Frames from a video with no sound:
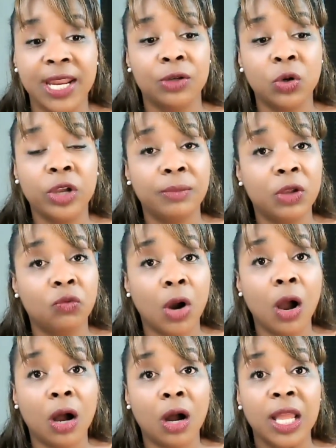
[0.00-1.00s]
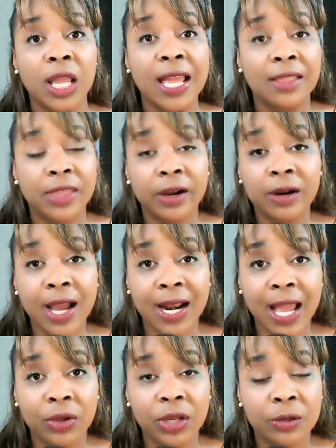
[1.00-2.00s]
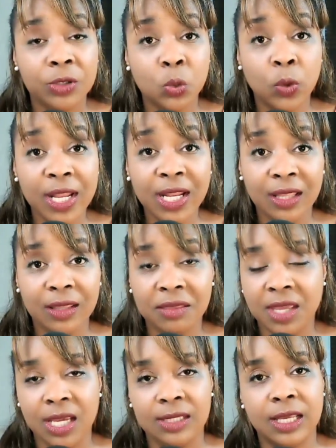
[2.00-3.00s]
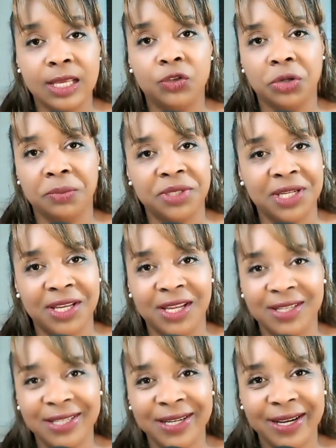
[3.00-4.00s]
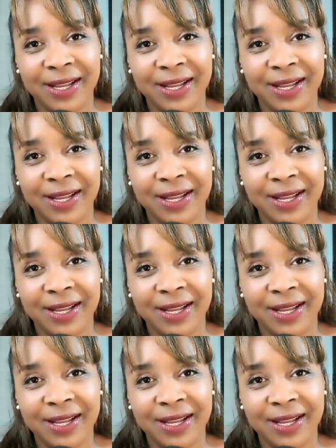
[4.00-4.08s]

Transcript: Now, don't get me wrong, they're not out here tweeting the things that Trump did.